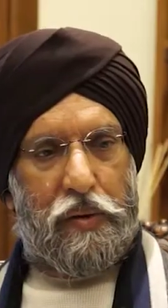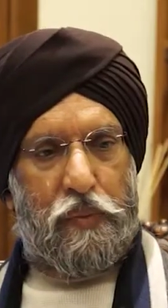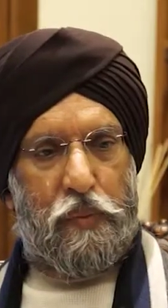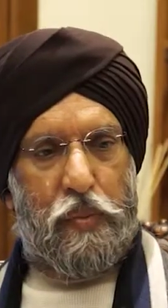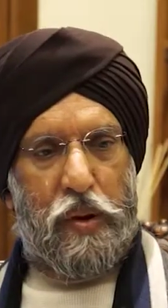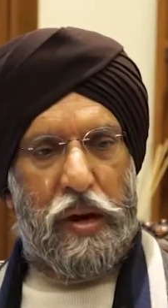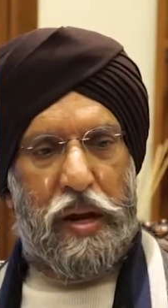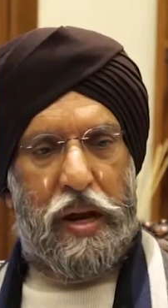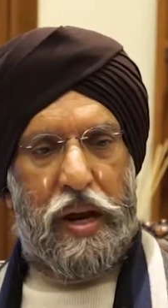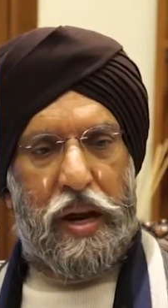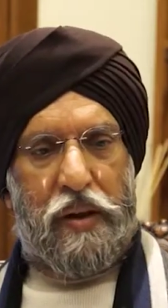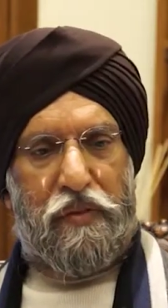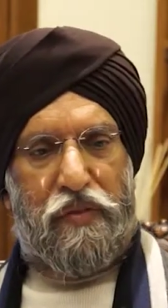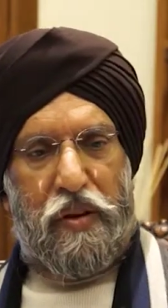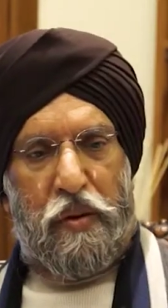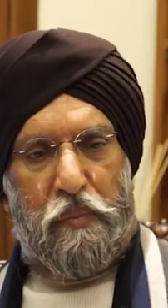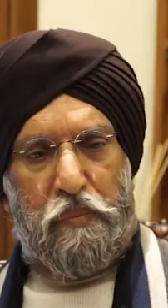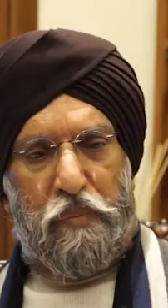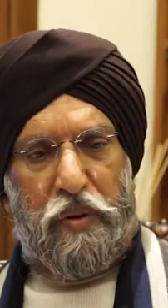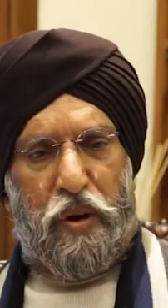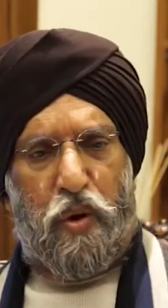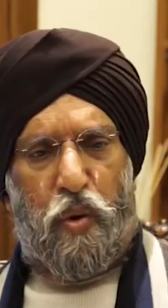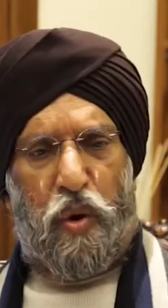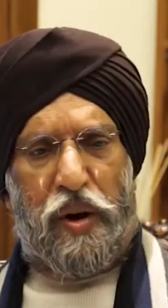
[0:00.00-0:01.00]
We
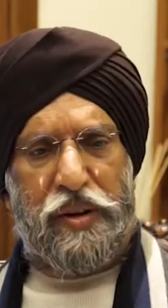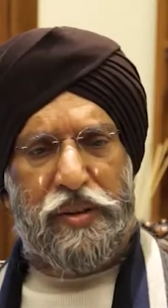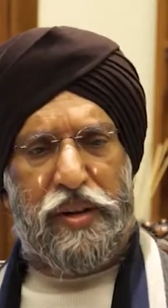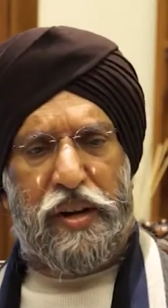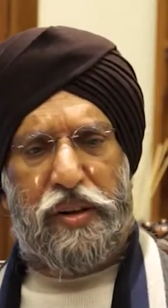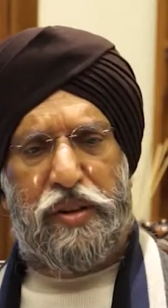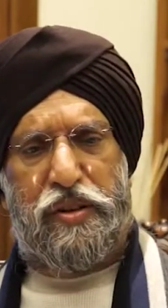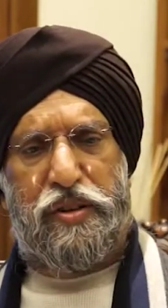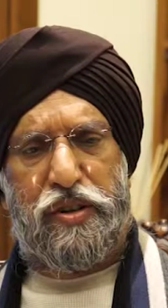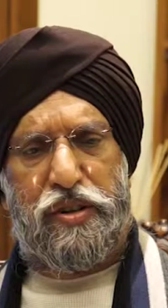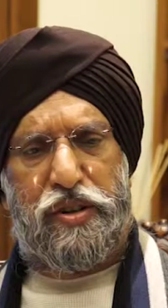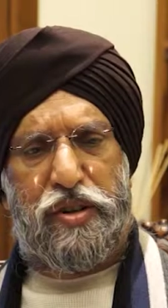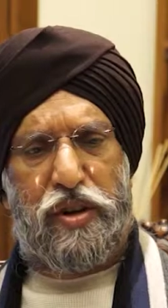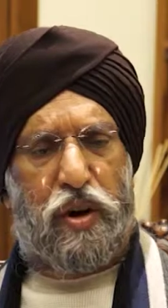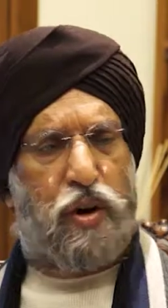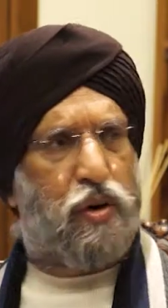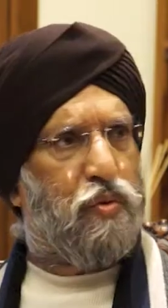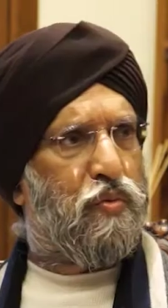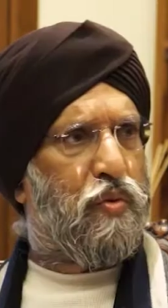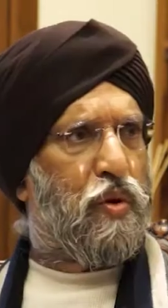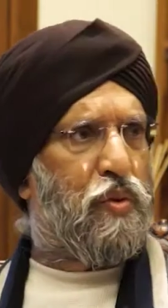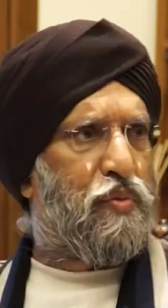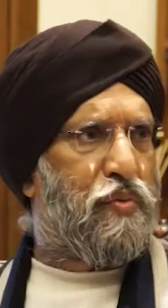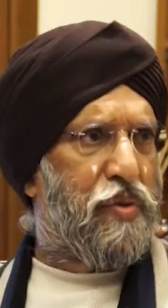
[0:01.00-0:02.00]
gave quite a good
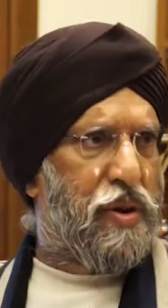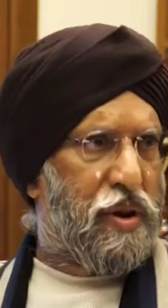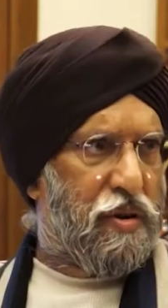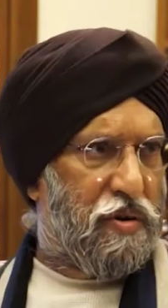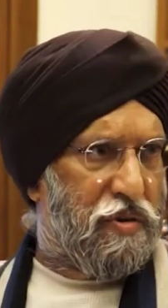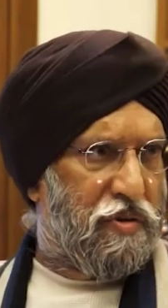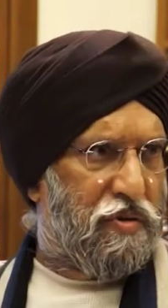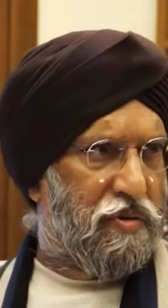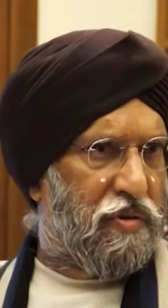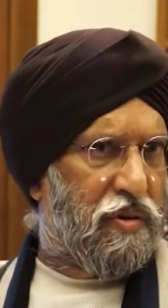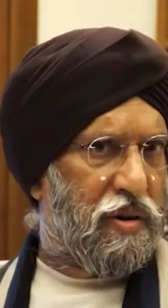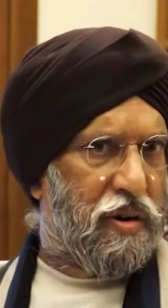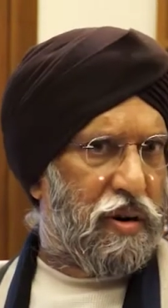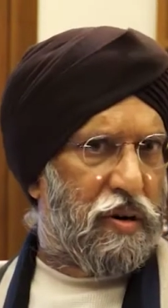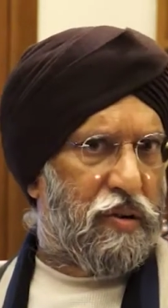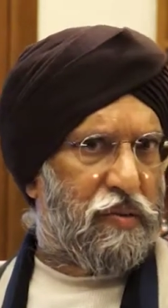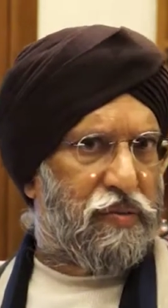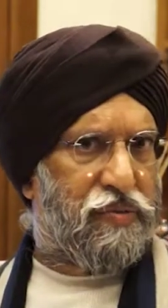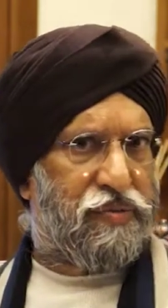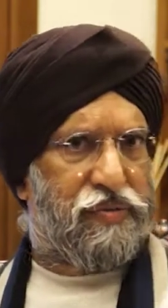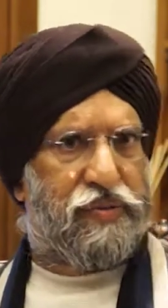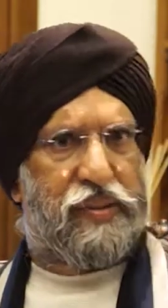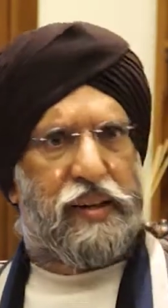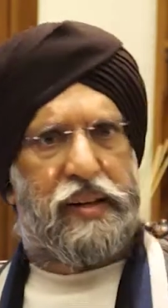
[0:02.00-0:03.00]
overview
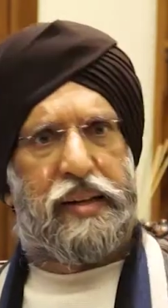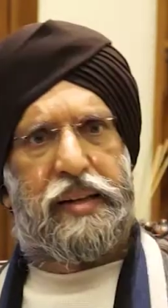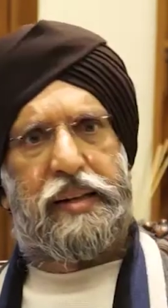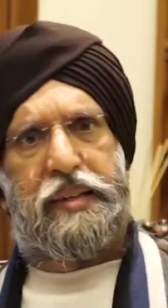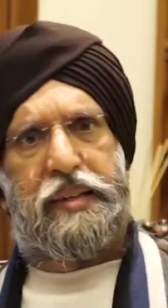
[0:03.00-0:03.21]
of